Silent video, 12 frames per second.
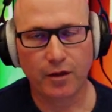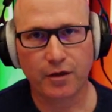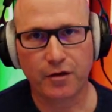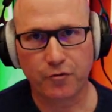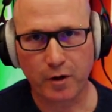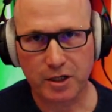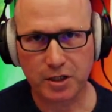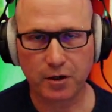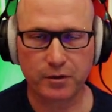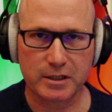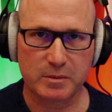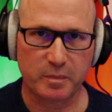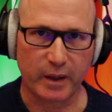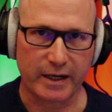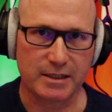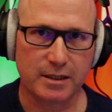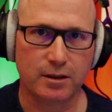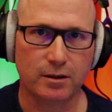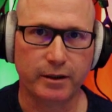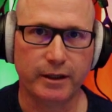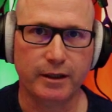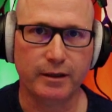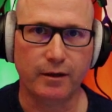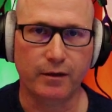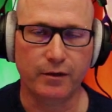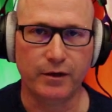The threshold is basically